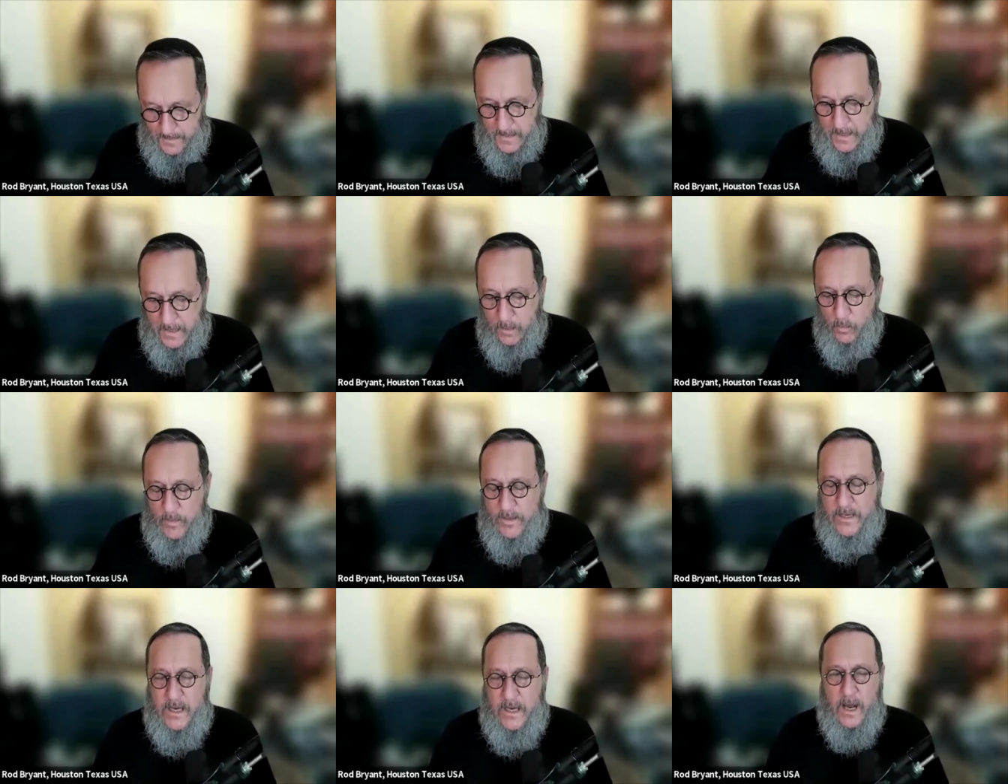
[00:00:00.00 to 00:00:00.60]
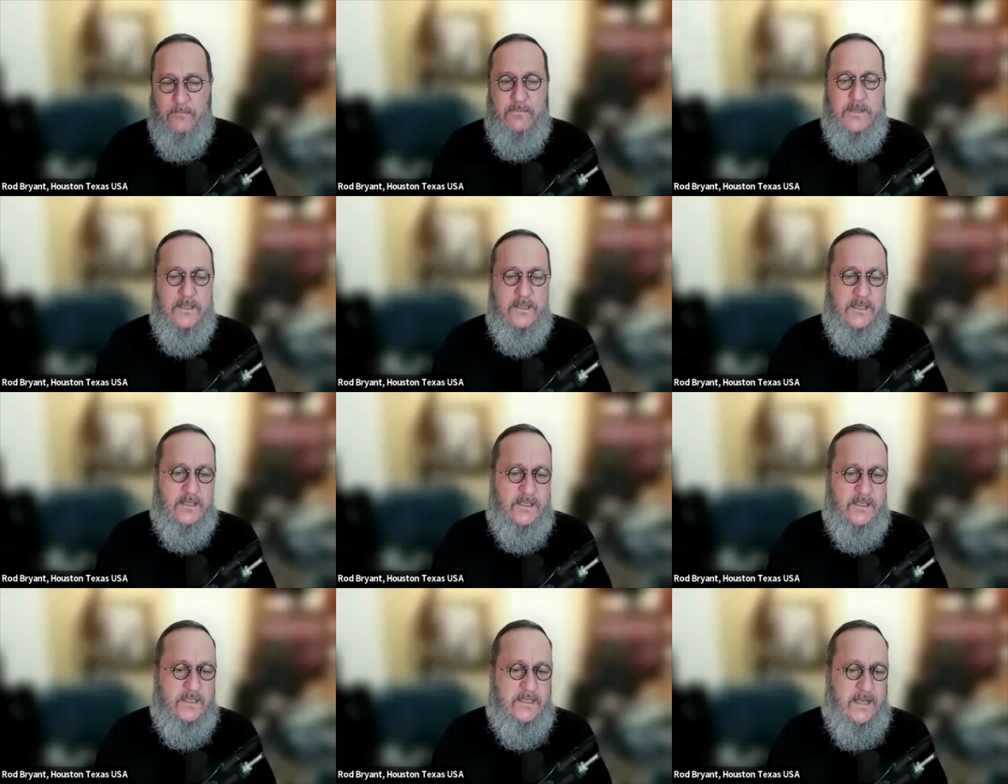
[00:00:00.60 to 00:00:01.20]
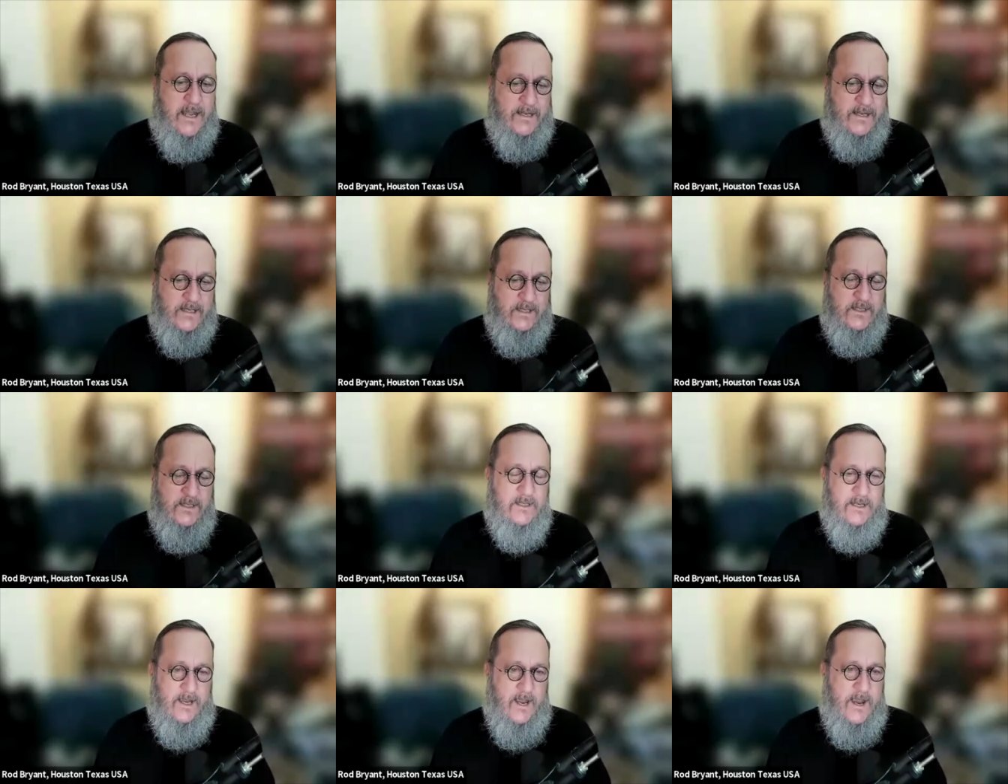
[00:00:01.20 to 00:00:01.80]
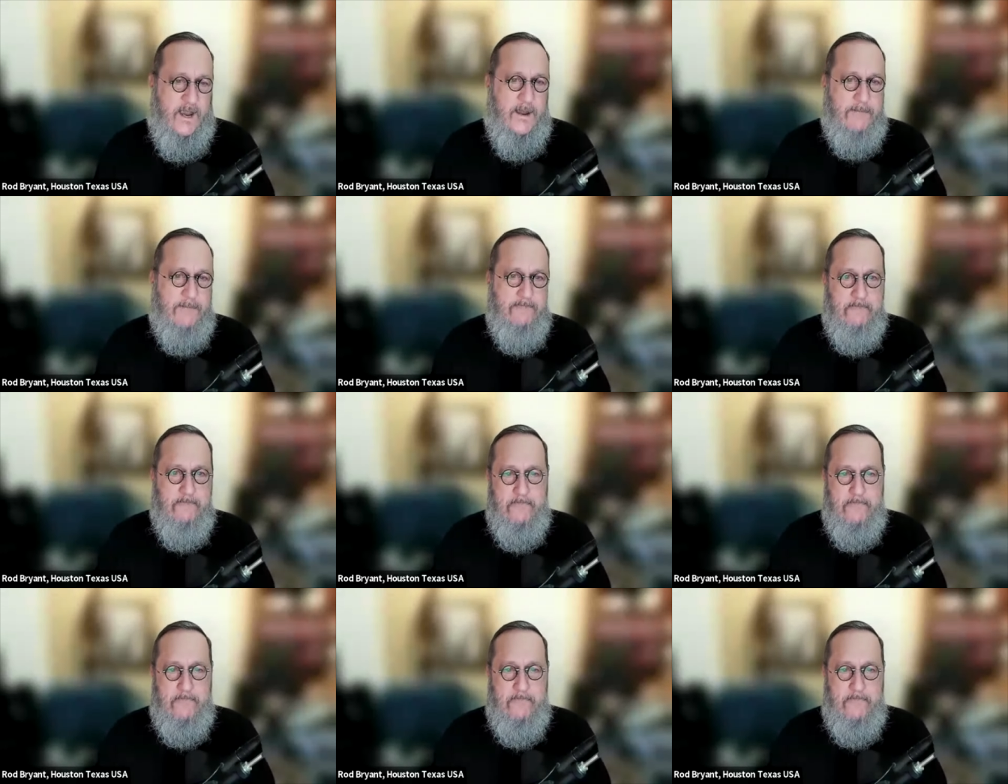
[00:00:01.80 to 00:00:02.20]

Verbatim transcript: And we come to this text today,